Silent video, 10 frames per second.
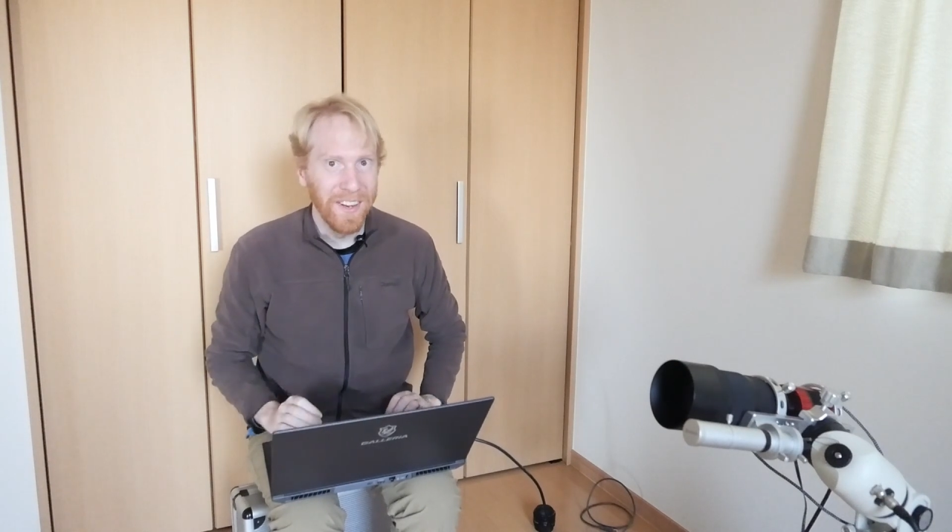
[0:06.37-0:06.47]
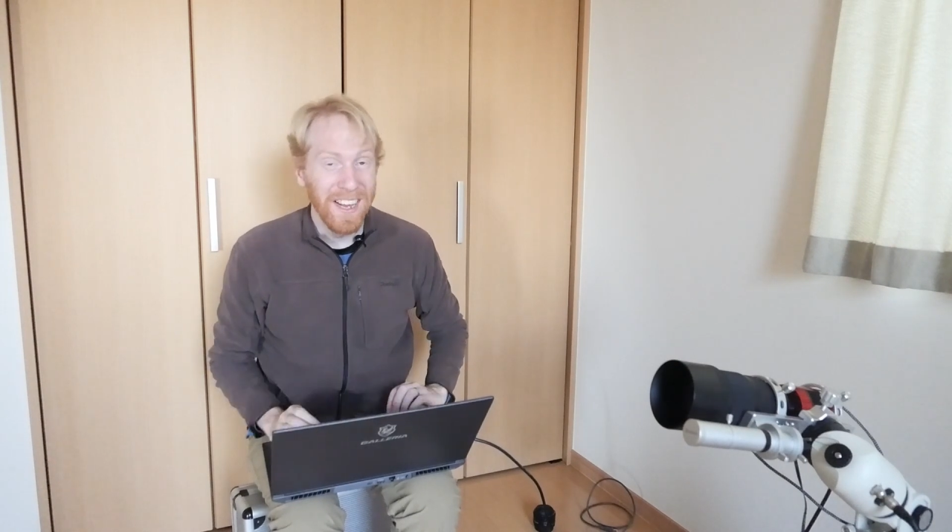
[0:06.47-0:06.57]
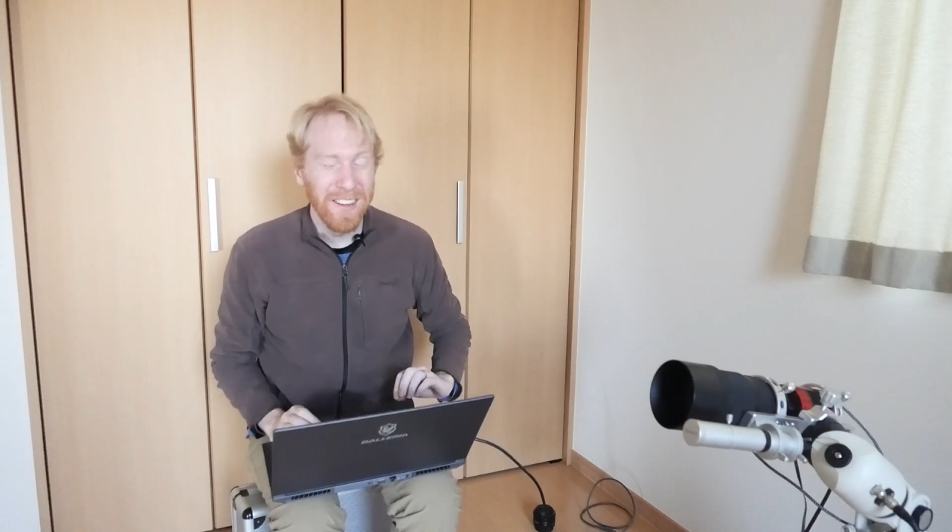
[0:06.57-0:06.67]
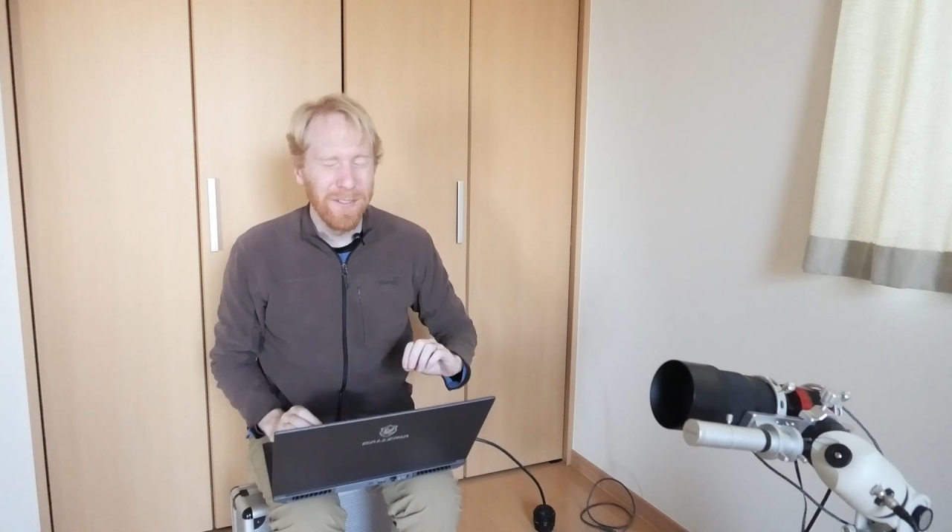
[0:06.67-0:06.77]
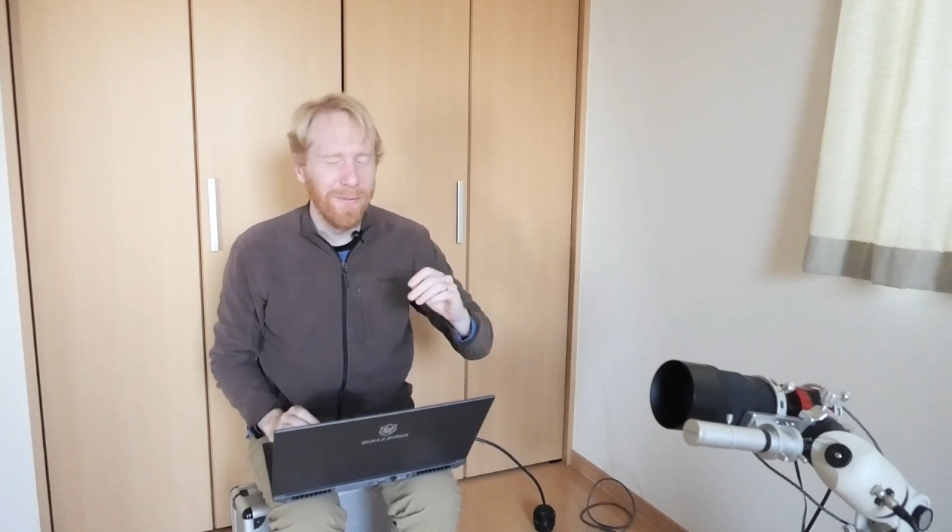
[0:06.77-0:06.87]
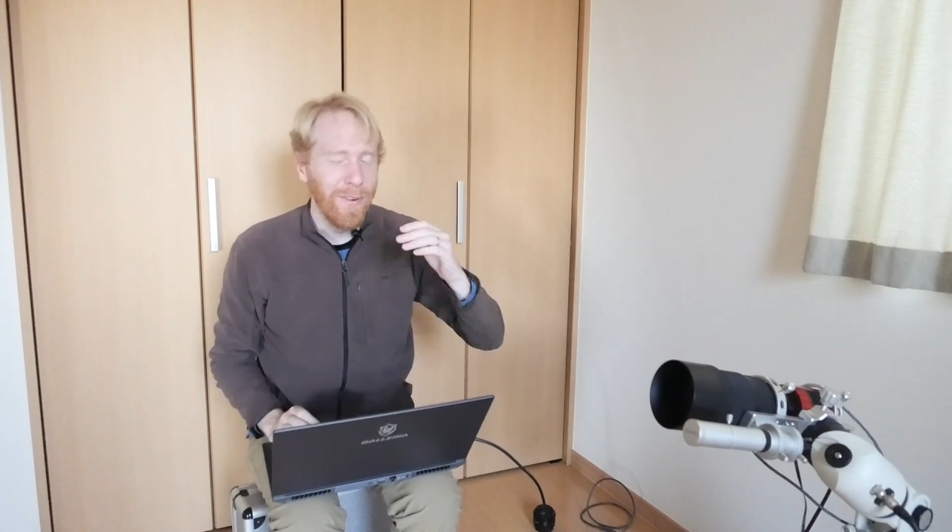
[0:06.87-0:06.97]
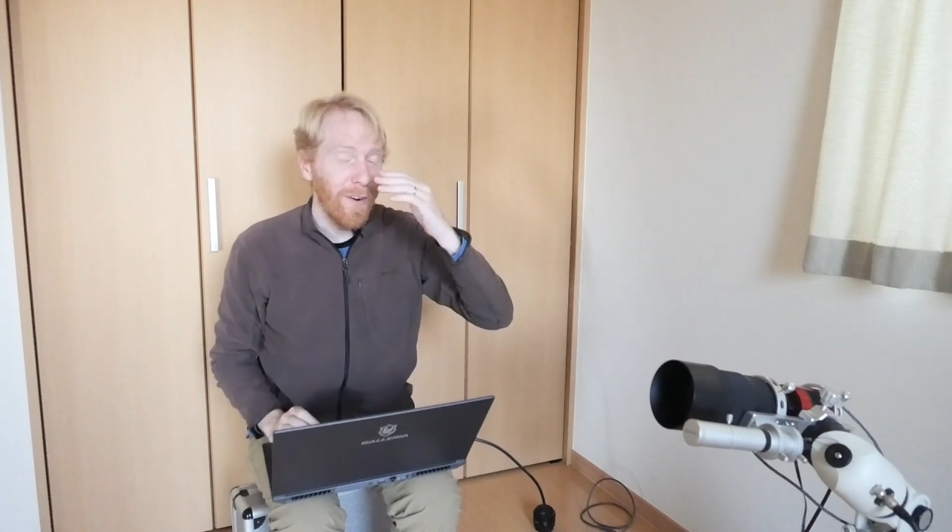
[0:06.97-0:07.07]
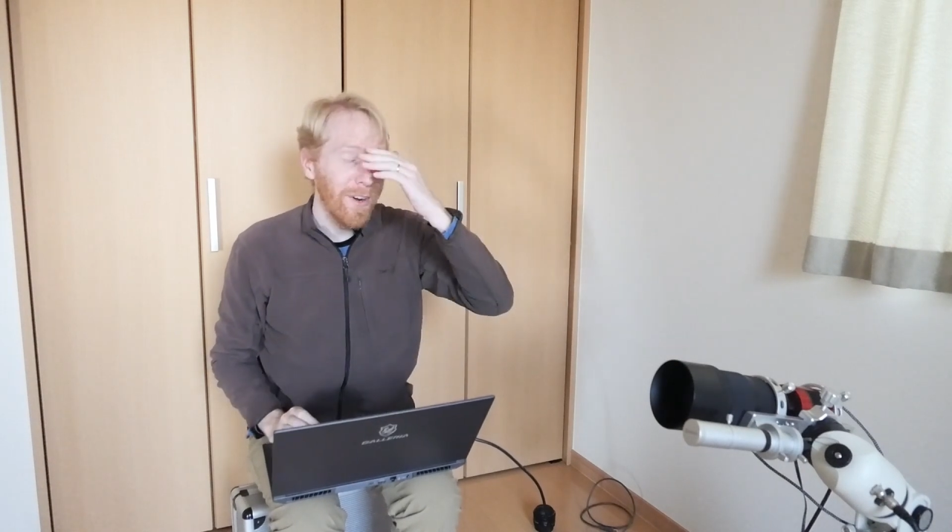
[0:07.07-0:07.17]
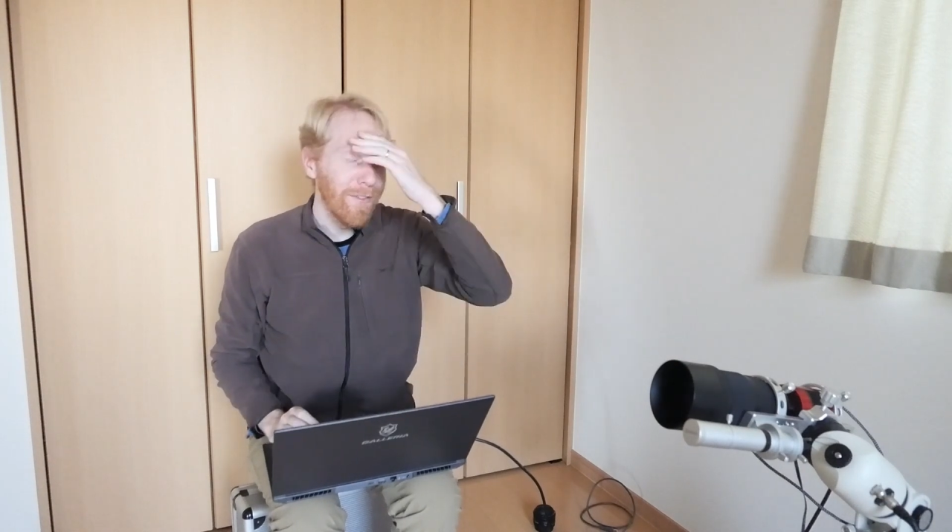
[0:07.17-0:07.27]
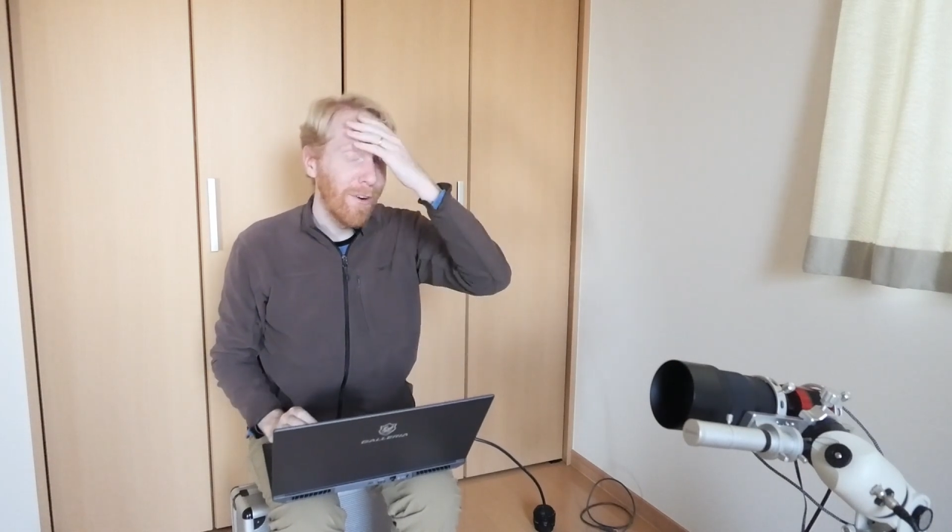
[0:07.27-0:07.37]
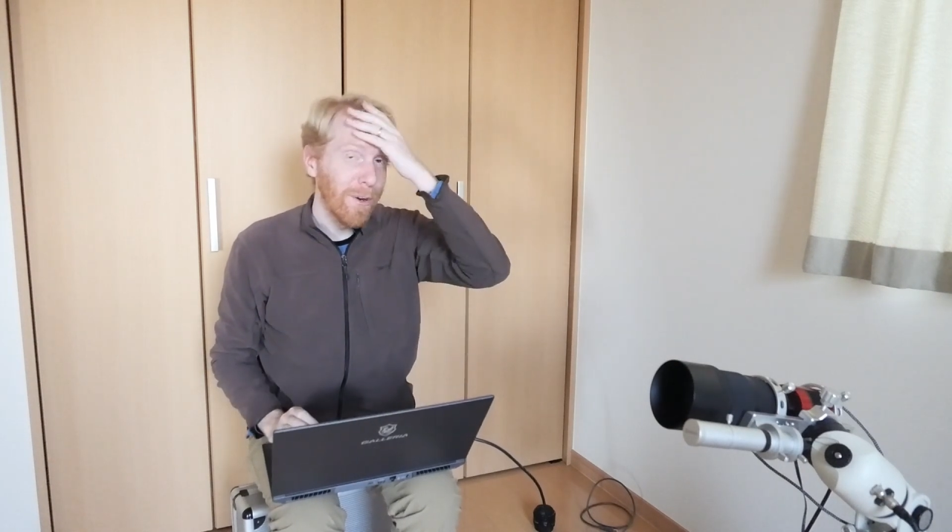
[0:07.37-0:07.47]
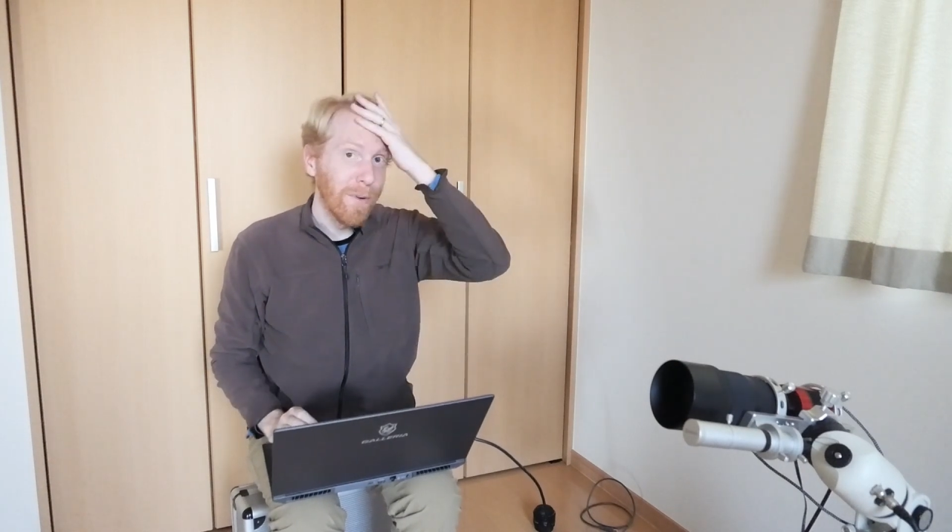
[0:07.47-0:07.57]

it's very, very